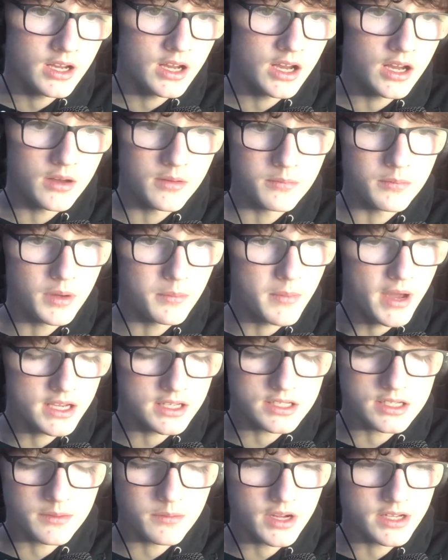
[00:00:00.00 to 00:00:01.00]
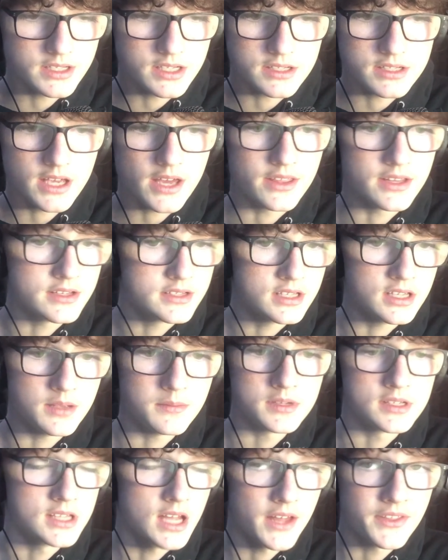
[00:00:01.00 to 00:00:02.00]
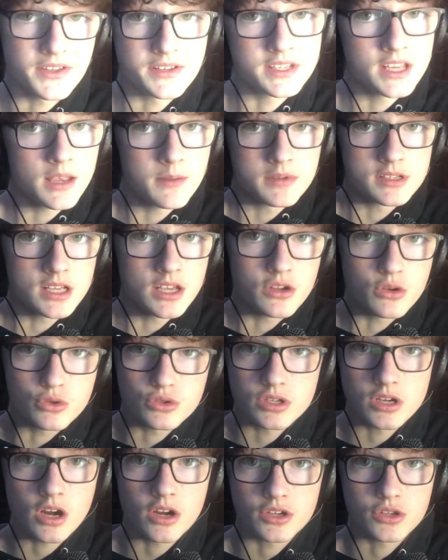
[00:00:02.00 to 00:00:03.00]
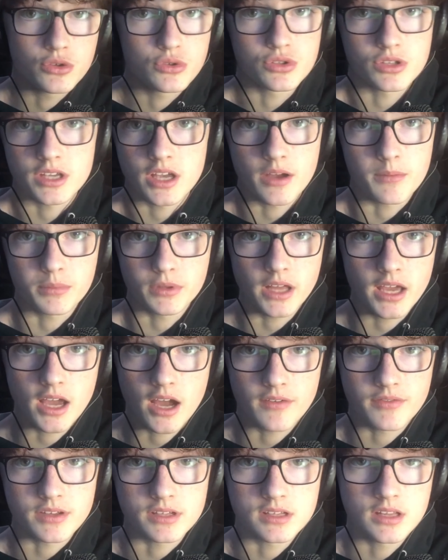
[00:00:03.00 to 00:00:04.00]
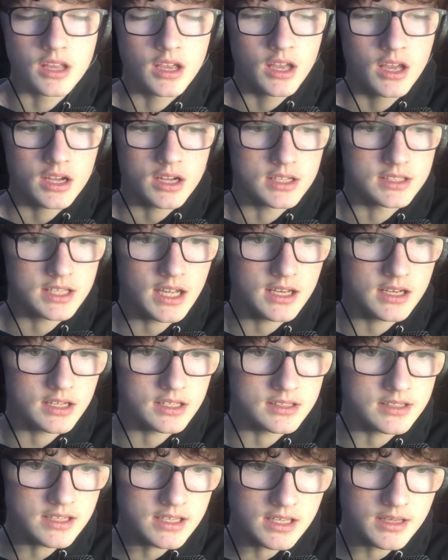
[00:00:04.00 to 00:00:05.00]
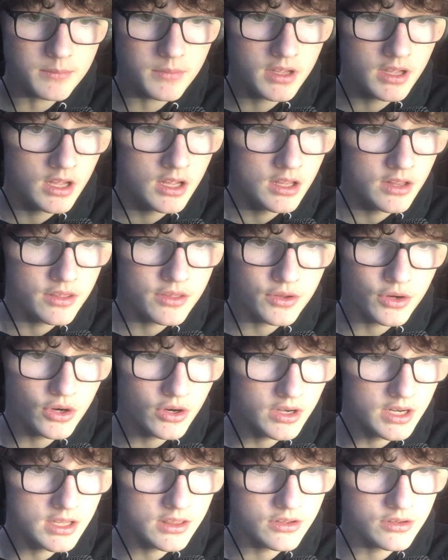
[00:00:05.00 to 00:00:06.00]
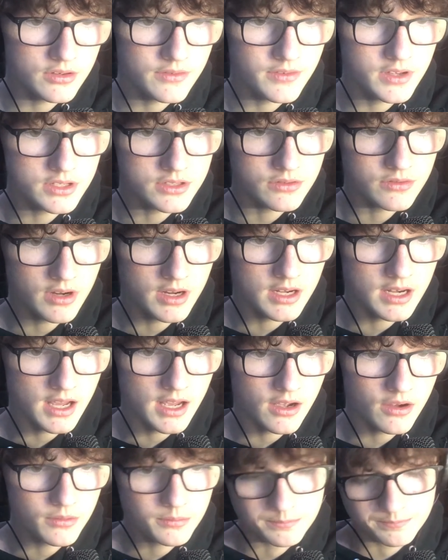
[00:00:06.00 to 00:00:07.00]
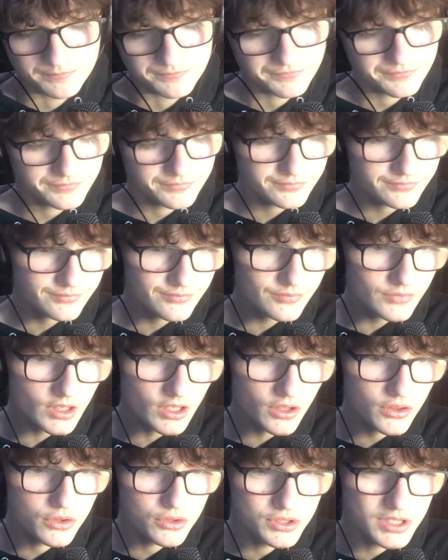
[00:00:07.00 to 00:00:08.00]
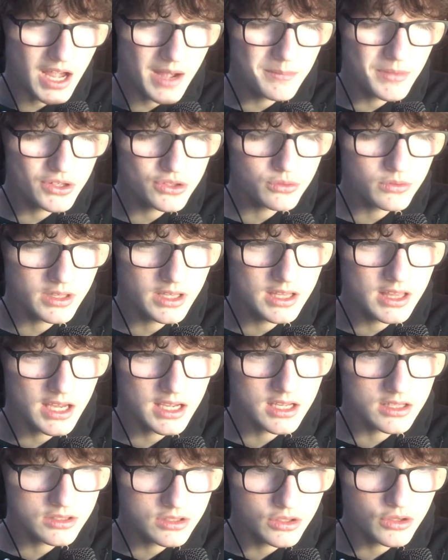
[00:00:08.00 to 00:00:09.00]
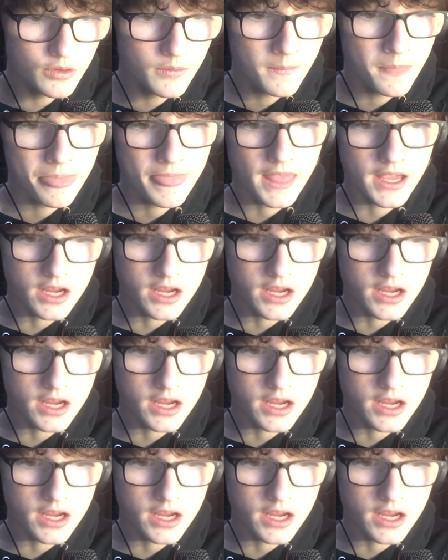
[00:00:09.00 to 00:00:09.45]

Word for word: Um, but Mike Zimmer, as he said, this team is not the same as they usually are. Usually a playoff con- contending team, third in their division right now there's not much really they can do.